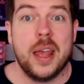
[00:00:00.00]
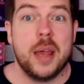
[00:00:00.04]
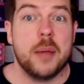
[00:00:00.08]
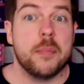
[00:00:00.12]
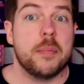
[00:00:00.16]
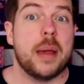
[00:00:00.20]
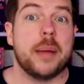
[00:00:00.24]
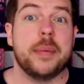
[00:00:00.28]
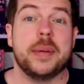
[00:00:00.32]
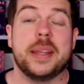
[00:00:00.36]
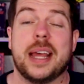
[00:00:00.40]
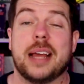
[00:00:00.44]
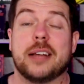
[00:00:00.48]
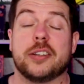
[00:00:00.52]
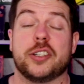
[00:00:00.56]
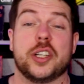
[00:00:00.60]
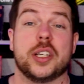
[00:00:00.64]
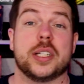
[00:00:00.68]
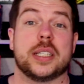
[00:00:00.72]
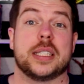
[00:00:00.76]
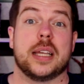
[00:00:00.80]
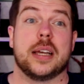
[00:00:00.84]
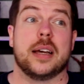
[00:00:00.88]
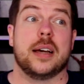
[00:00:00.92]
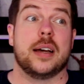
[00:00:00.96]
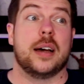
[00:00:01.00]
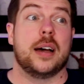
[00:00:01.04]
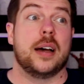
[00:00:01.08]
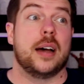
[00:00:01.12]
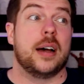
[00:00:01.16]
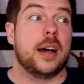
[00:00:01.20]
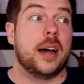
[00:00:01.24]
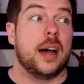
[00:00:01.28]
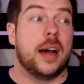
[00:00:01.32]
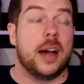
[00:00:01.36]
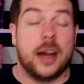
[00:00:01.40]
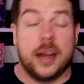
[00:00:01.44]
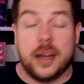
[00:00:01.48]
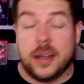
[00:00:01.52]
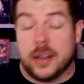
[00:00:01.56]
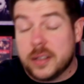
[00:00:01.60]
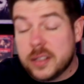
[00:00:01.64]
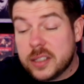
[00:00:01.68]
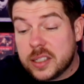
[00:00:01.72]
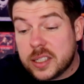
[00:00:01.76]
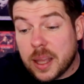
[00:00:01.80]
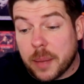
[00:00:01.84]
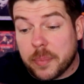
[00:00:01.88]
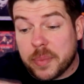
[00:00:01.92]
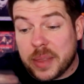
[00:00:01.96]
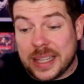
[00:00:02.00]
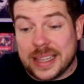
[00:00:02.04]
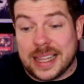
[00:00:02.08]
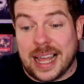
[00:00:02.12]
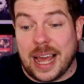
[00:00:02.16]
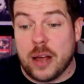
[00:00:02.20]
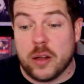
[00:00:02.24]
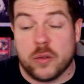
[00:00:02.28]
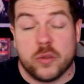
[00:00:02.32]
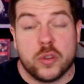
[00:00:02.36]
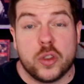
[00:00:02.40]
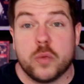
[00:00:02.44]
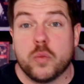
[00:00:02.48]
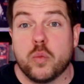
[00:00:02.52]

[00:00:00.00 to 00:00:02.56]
Maybe that's just something that